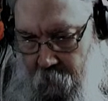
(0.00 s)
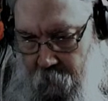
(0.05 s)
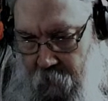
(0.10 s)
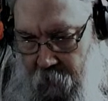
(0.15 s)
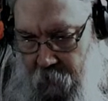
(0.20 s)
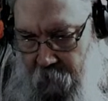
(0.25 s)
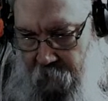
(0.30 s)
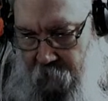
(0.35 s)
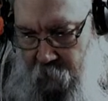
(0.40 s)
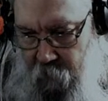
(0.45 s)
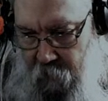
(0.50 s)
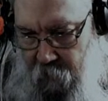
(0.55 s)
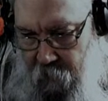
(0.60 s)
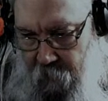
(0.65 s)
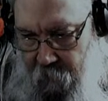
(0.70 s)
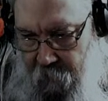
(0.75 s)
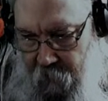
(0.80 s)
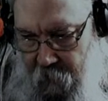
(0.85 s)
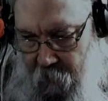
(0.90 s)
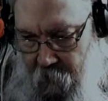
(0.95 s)
Lost one of
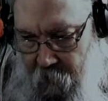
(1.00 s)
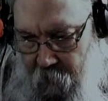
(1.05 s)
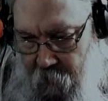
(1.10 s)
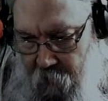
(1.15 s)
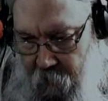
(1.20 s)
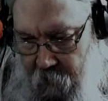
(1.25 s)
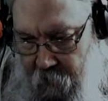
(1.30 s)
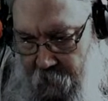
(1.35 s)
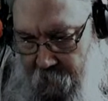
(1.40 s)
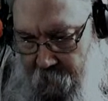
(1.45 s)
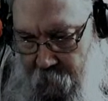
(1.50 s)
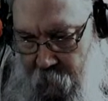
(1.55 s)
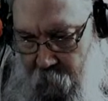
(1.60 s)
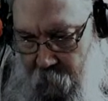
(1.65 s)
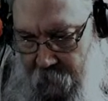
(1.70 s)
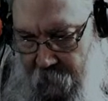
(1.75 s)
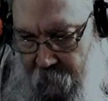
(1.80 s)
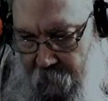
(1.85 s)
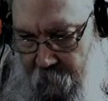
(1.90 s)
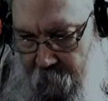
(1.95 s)
the paragraph
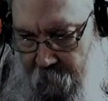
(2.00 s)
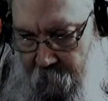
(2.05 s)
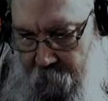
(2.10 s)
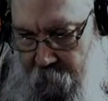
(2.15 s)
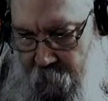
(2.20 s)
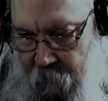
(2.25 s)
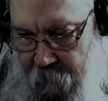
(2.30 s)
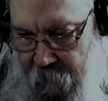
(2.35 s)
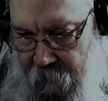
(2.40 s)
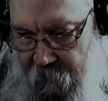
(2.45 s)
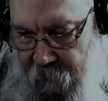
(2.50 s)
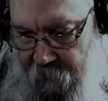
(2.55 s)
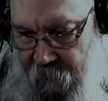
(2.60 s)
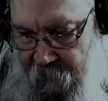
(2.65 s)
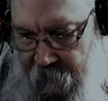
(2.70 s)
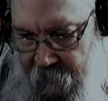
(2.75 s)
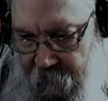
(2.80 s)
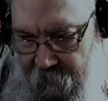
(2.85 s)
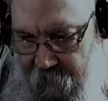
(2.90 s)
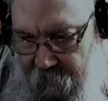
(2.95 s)

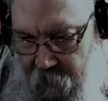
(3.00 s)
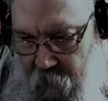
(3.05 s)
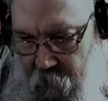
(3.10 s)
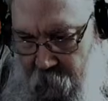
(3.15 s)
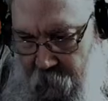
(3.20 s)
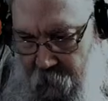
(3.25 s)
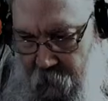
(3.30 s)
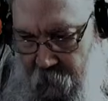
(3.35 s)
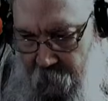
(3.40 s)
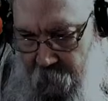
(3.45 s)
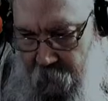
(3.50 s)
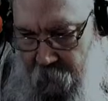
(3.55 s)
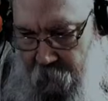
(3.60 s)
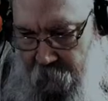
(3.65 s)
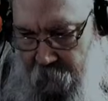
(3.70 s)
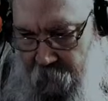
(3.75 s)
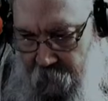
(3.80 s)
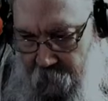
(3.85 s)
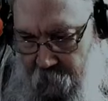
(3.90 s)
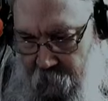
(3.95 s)
parentheses. Okay,
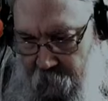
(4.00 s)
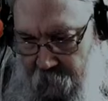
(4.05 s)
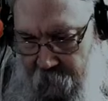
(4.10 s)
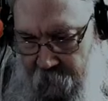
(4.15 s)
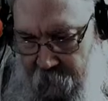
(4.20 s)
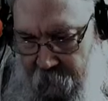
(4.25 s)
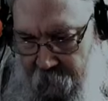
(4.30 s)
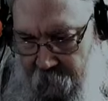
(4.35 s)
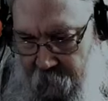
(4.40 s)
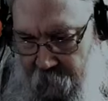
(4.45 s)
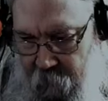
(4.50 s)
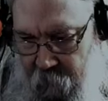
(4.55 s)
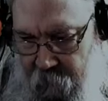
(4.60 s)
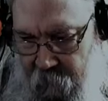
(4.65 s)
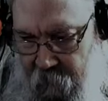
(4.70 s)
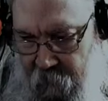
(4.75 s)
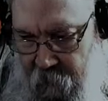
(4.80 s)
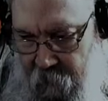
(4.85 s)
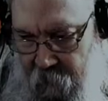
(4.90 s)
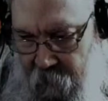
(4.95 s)
parenthetical, having
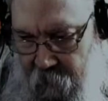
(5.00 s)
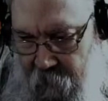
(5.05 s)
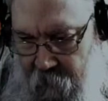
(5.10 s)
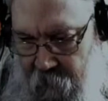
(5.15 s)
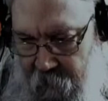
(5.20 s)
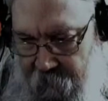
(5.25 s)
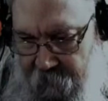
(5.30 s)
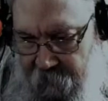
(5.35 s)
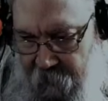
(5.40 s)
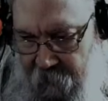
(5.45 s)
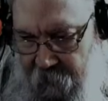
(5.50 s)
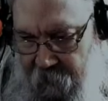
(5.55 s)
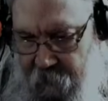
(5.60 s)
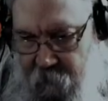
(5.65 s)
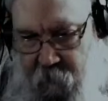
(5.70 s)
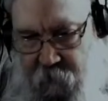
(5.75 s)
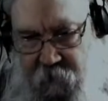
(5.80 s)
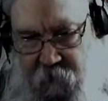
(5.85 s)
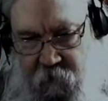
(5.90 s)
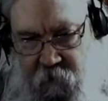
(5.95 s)
both
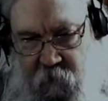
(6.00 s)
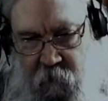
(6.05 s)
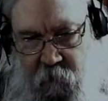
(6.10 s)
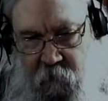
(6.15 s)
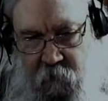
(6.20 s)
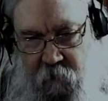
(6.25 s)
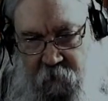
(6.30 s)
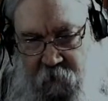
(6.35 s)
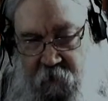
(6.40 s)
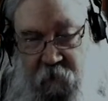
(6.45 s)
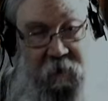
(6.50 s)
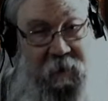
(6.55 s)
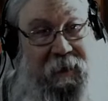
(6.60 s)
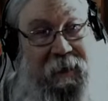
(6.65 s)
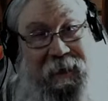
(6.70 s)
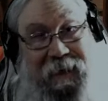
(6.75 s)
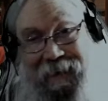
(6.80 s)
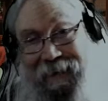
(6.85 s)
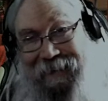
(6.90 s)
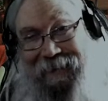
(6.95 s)
asides reads too
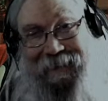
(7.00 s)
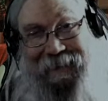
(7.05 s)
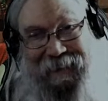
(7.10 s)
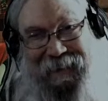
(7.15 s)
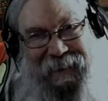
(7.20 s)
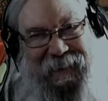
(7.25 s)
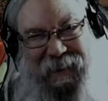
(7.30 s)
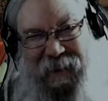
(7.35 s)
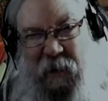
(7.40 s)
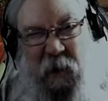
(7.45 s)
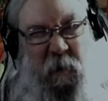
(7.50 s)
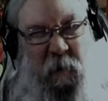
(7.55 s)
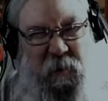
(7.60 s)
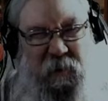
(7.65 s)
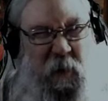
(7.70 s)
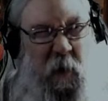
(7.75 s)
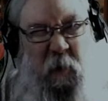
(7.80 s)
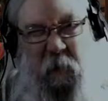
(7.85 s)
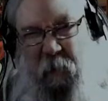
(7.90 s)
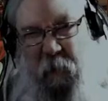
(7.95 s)
kludgely. He
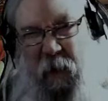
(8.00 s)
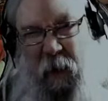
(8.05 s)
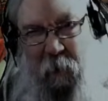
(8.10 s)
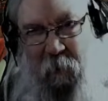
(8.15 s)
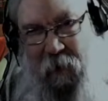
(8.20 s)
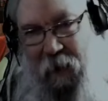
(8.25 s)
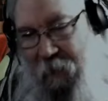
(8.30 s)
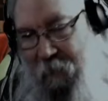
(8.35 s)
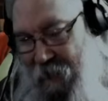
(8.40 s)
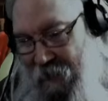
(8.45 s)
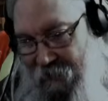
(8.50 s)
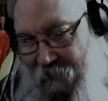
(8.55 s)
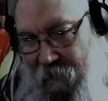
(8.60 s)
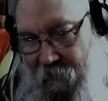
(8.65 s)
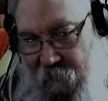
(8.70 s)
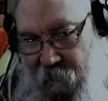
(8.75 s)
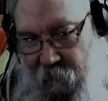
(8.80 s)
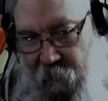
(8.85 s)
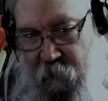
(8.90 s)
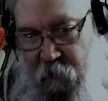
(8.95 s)
always calls me out when I make
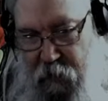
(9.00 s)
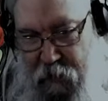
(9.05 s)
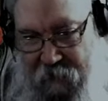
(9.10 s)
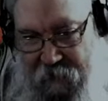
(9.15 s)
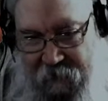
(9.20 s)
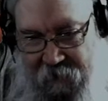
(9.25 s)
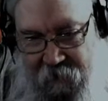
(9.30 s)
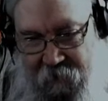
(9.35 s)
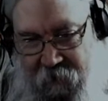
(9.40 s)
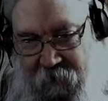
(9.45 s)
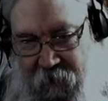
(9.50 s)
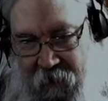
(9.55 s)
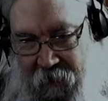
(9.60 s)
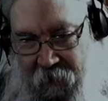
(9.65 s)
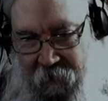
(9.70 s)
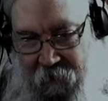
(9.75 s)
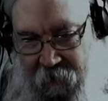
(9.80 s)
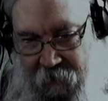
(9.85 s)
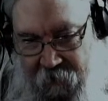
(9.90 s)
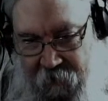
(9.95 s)
things kludgy.
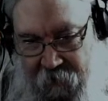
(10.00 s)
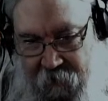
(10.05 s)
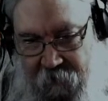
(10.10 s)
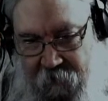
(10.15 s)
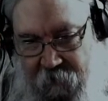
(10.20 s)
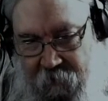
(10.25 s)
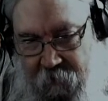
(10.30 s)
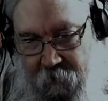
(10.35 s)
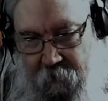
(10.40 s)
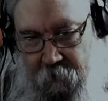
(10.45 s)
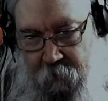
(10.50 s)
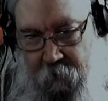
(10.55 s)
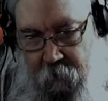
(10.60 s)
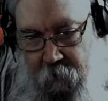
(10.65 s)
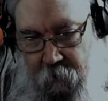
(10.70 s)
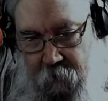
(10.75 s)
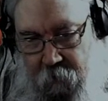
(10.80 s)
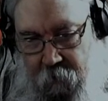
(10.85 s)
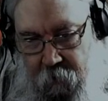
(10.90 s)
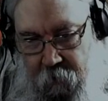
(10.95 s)
I like it.
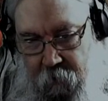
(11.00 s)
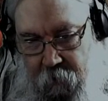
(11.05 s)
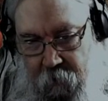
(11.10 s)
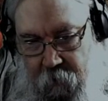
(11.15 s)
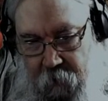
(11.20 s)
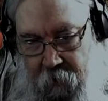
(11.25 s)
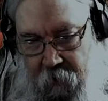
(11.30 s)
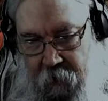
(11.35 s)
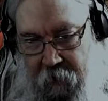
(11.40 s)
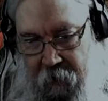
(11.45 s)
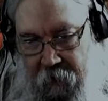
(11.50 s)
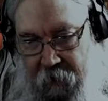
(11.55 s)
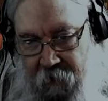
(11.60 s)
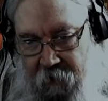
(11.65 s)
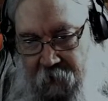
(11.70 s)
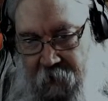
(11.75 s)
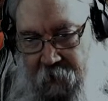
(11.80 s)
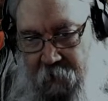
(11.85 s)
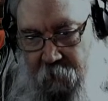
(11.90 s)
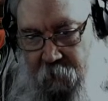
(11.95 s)
I
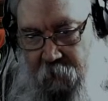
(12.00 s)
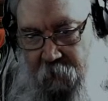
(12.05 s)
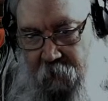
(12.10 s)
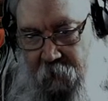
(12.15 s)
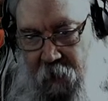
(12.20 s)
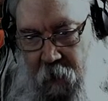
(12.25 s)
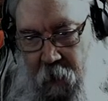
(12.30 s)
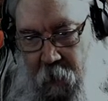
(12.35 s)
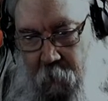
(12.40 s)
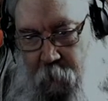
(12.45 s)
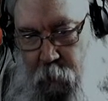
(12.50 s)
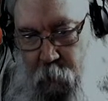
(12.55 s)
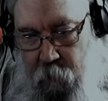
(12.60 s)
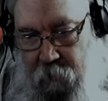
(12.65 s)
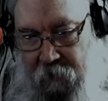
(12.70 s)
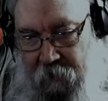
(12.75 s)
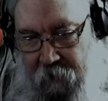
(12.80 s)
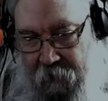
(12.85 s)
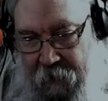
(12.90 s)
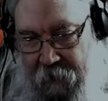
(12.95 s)
like a
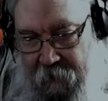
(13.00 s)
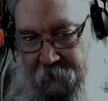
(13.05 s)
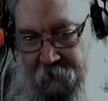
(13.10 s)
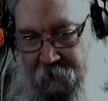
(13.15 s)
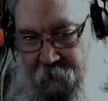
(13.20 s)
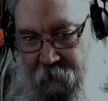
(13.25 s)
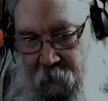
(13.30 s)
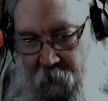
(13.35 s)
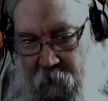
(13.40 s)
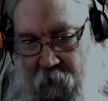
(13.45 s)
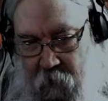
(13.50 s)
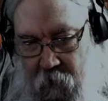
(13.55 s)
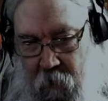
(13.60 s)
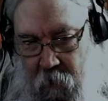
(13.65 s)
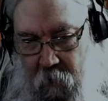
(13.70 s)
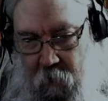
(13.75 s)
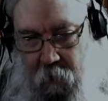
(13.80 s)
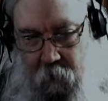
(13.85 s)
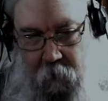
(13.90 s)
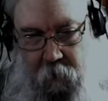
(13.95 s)
brutal
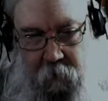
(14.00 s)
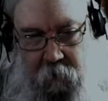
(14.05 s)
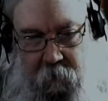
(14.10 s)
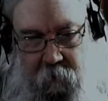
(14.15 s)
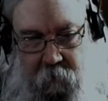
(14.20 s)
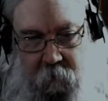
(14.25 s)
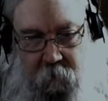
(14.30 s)
editor.